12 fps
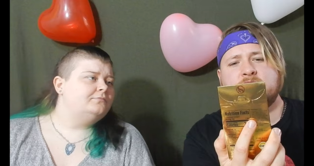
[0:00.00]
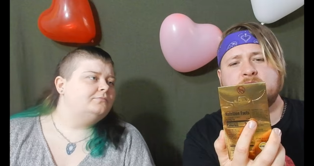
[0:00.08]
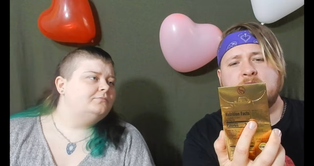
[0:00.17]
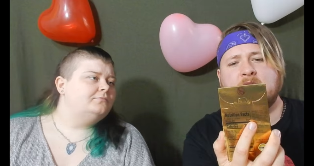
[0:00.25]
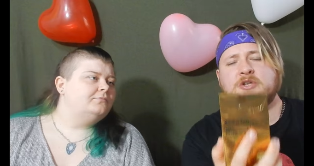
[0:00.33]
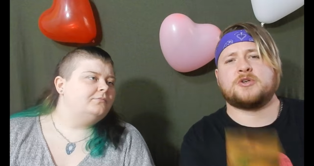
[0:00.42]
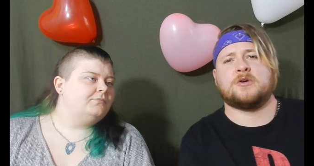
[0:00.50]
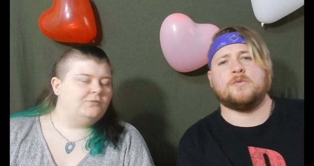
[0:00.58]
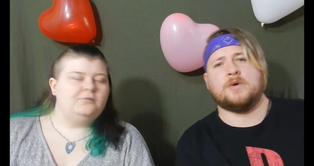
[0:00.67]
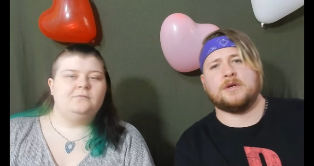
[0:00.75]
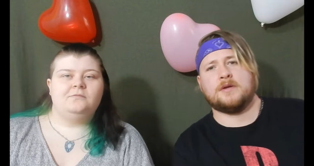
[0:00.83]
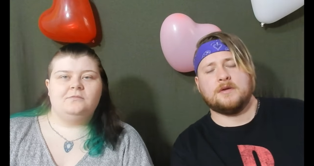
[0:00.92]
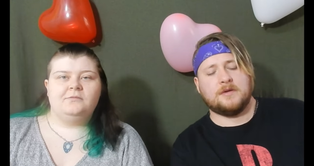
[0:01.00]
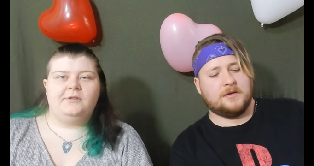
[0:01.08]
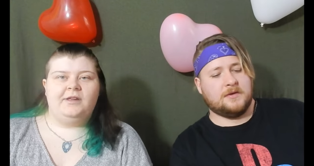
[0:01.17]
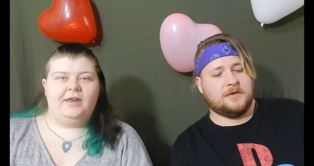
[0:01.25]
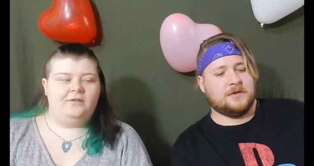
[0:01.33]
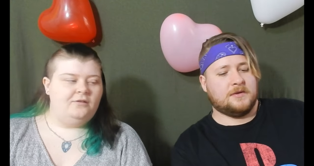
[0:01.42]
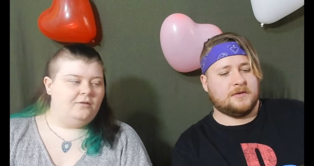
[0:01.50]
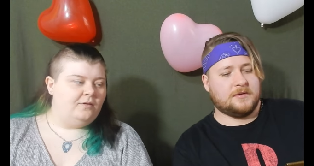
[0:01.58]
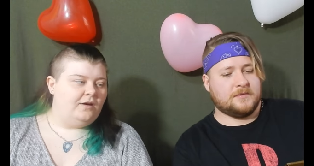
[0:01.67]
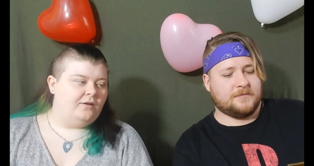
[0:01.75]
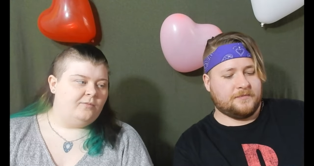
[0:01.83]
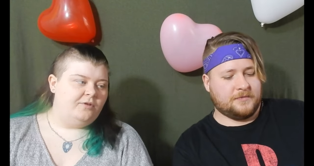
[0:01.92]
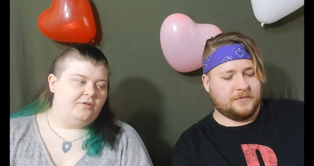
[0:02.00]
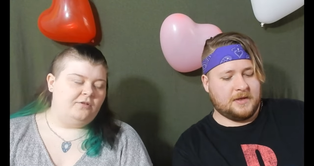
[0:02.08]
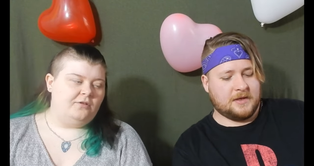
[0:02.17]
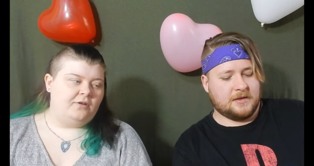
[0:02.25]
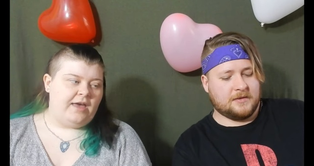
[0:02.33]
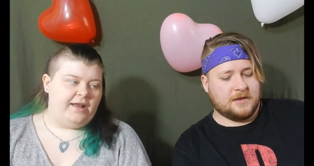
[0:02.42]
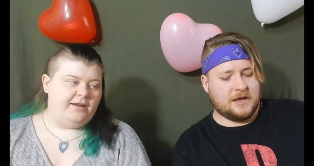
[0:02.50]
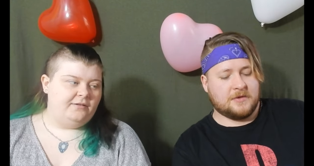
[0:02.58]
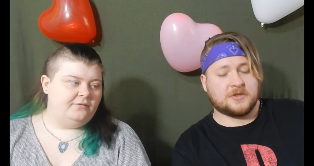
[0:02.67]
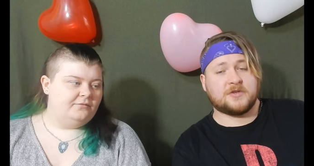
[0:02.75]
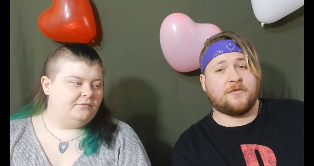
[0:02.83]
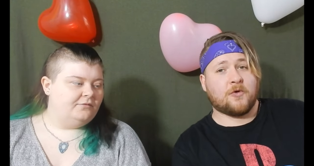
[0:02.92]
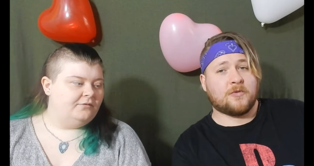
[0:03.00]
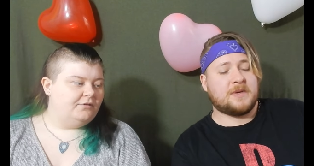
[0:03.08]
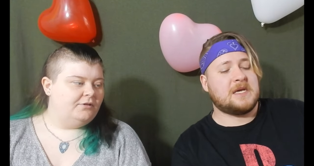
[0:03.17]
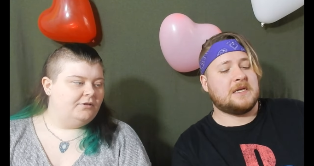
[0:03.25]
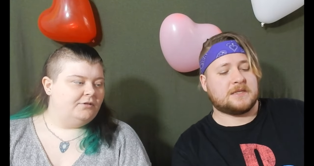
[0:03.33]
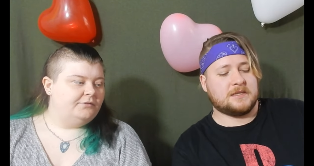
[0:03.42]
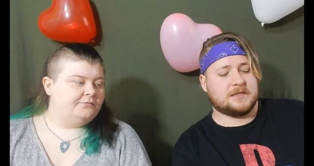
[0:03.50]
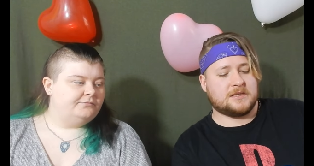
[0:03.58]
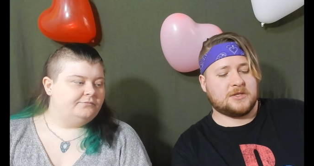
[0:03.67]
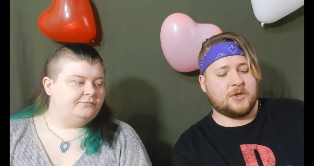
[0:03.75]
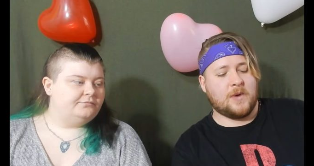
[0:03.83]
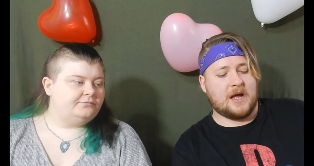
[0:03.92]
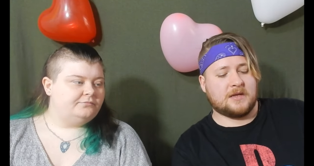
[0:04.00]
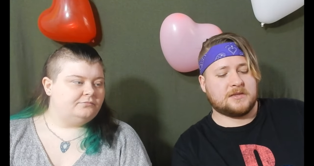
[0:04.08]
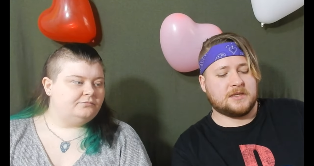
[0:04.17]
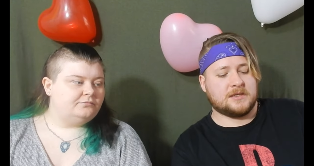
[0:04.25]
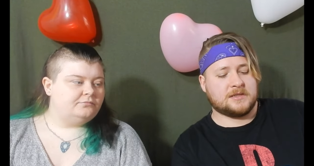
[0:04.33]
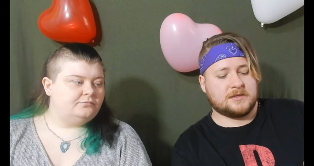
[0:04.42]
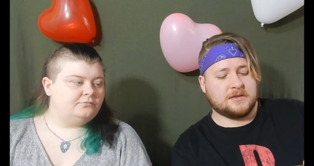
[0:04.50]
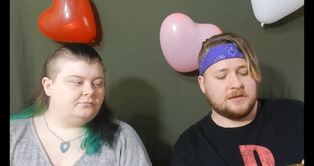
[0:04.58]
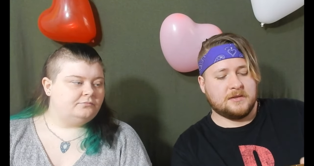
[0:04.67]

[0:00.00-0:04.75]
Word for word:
Speaker 1: Yeah, Sherwood.
Speaker 2: In case you guys wanted
Speaker 1: to yeah. look at and it. And there's four pieces, two ounces.